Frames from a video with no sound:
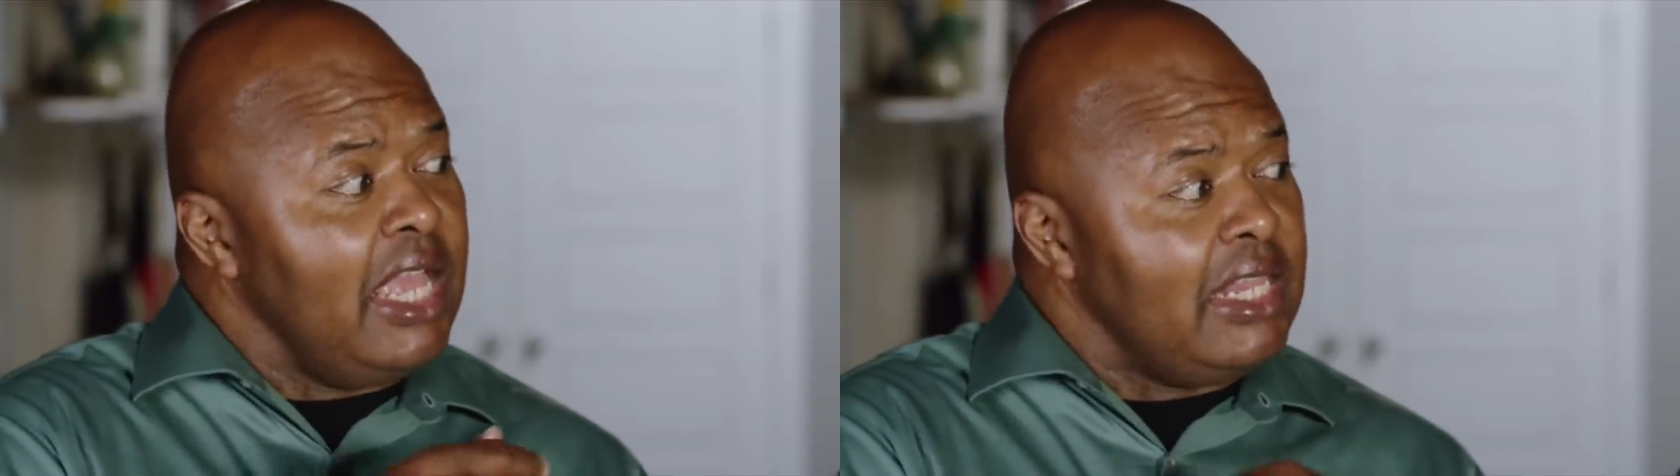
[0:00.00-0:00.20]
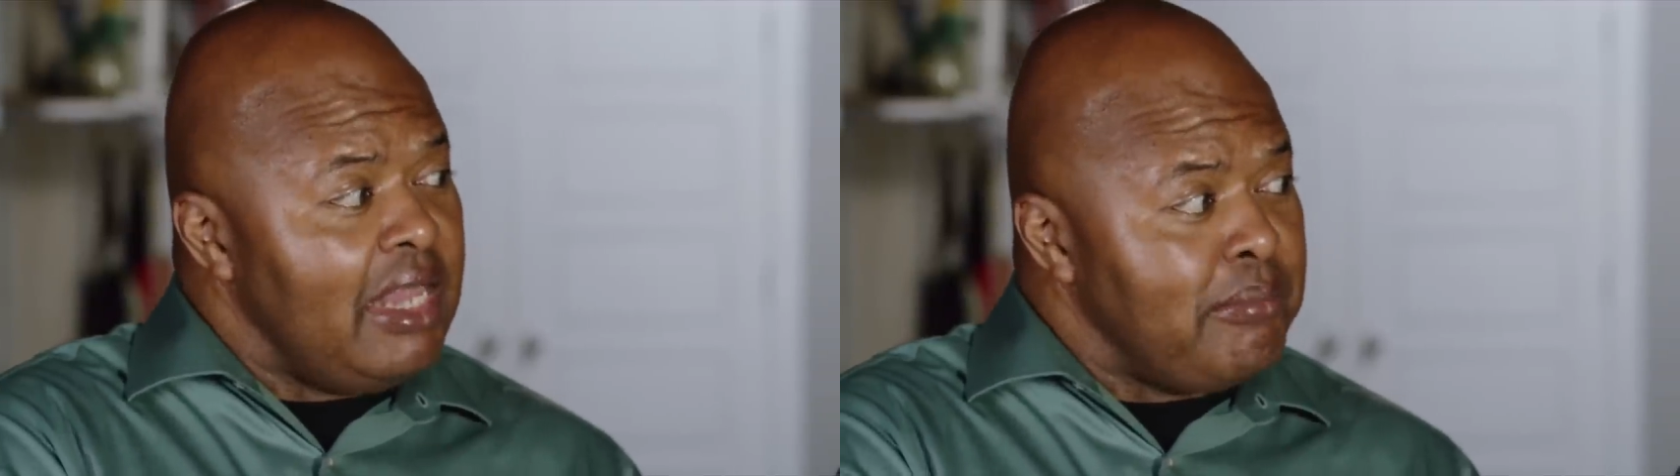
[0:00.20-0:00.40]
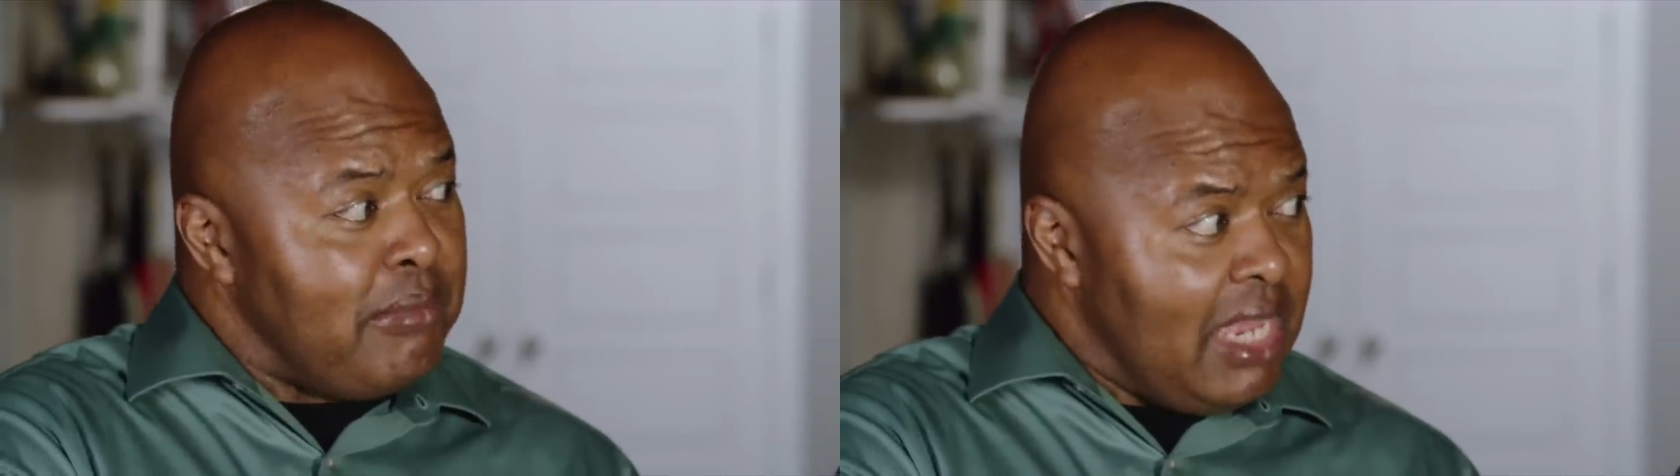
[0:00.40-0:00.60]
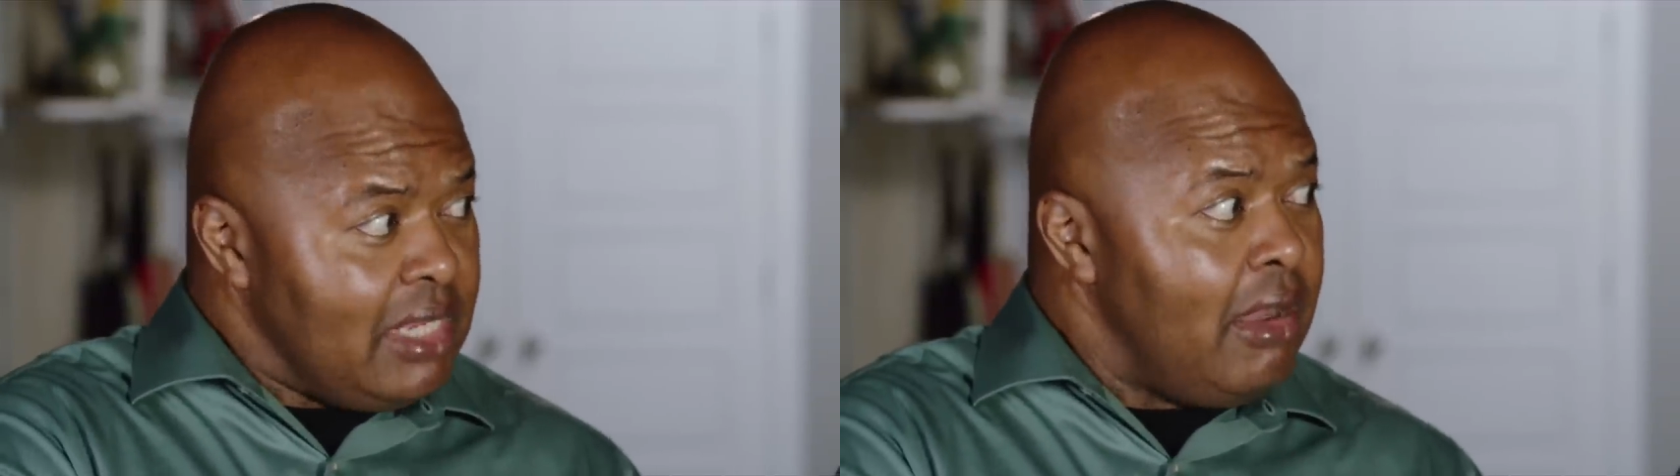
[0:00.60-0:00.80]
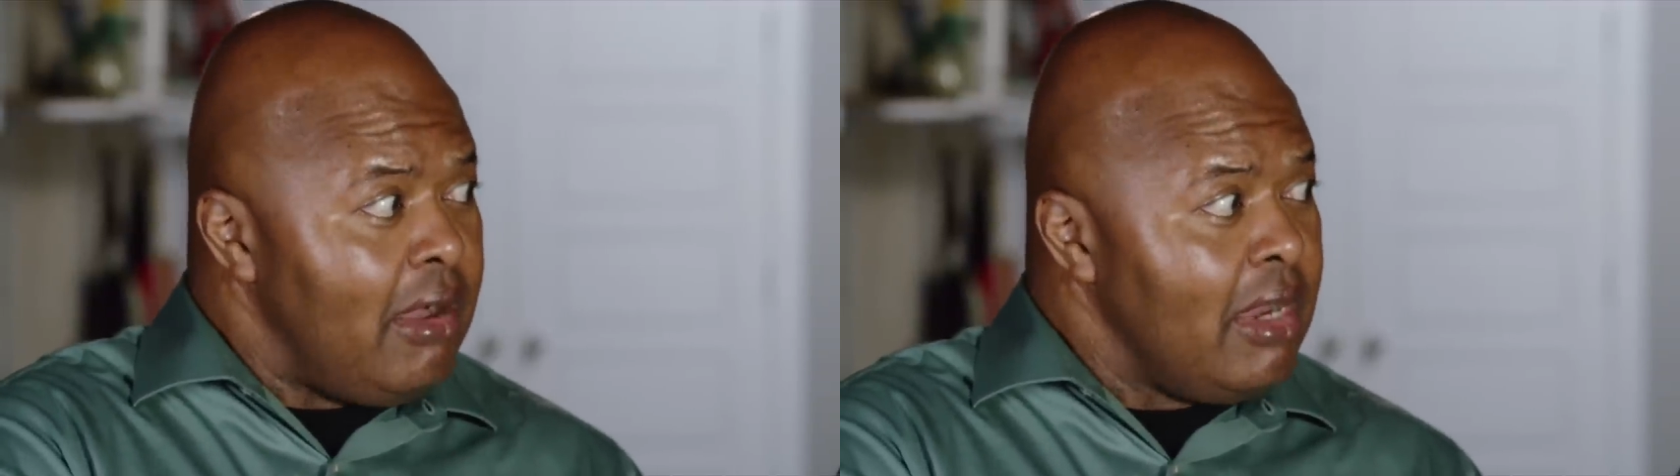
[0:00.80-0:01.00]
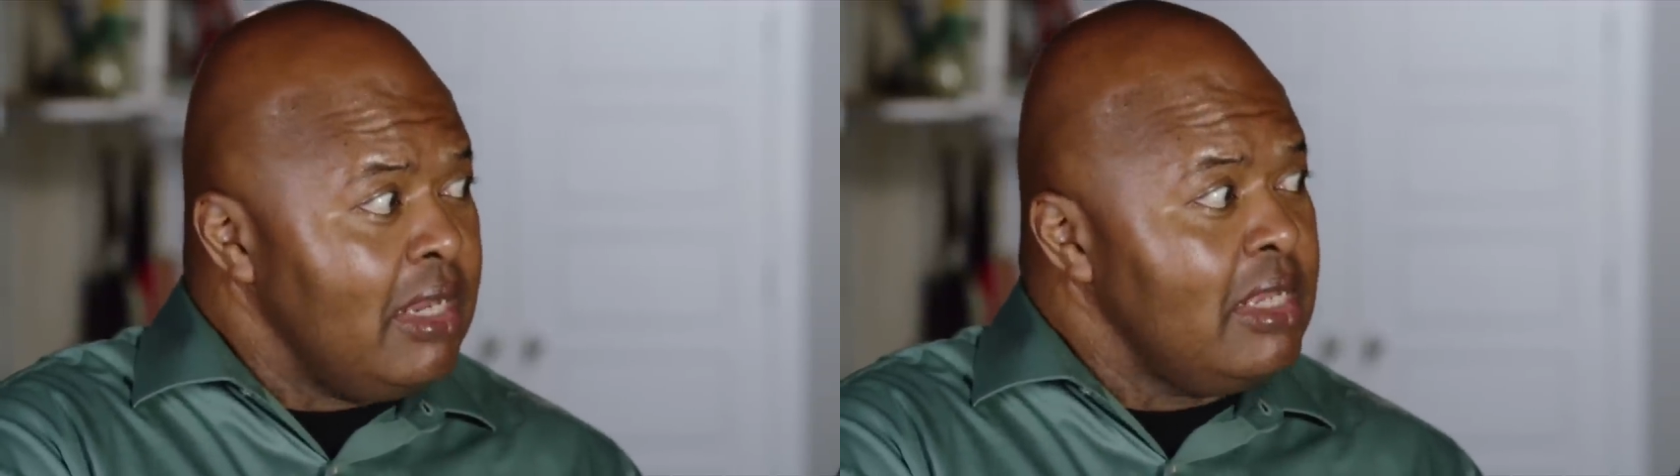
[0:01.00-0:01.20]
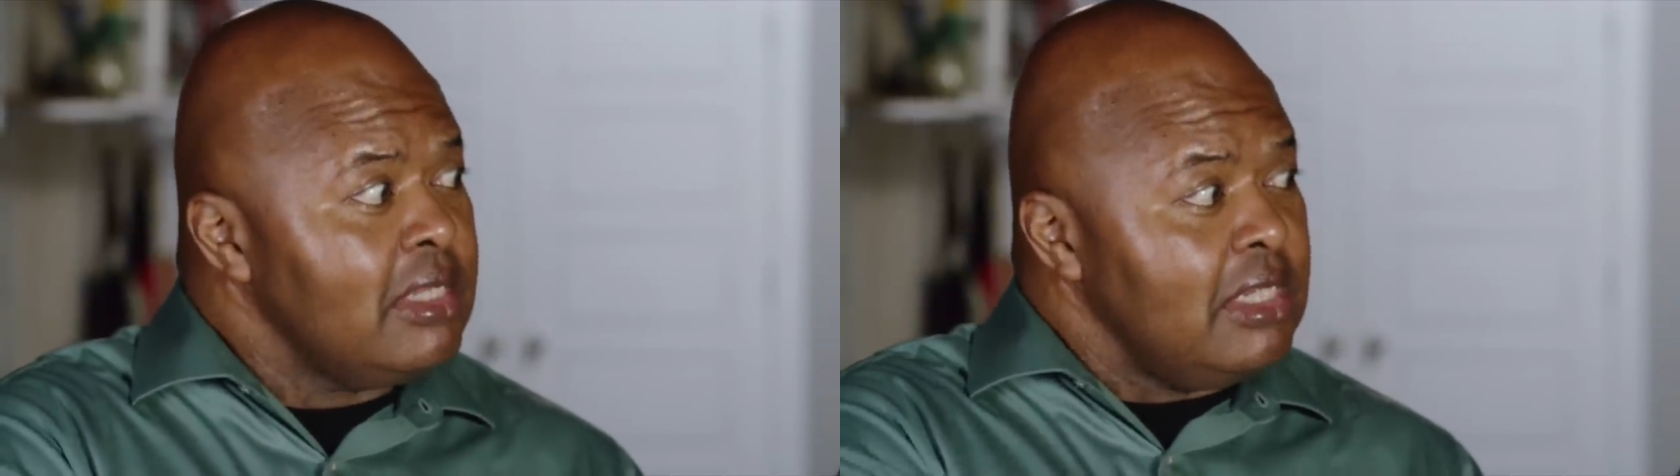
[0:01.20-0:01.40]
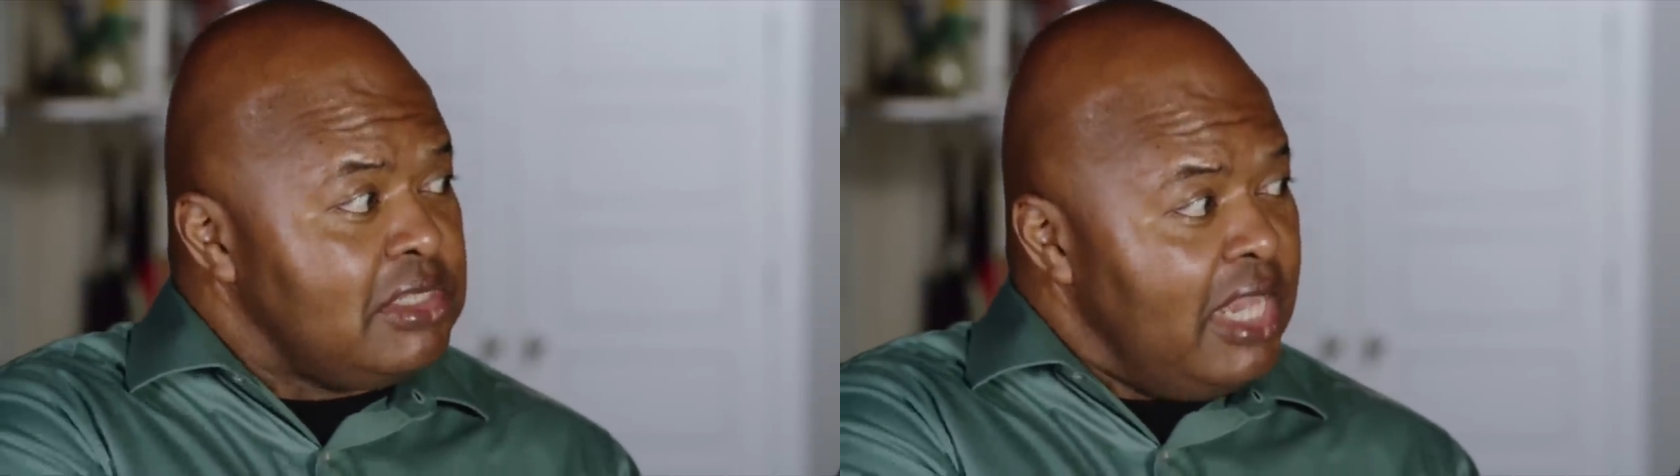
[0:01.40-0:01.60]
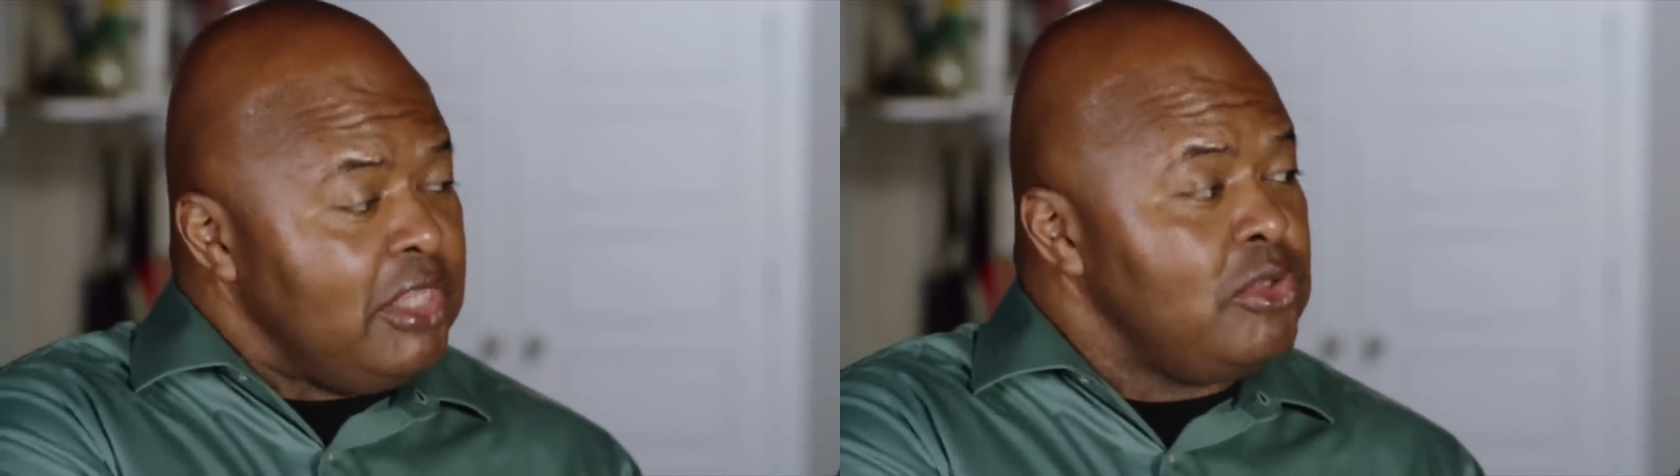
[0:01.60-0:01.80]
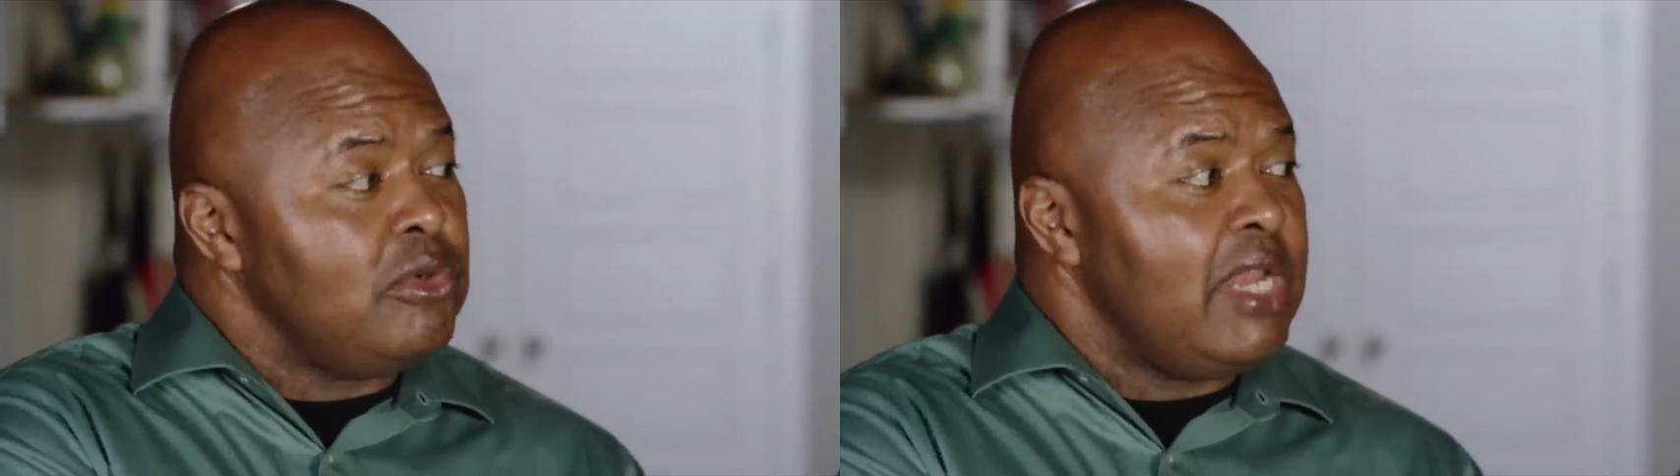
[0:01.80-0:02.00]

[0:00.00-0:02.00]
and my car to take you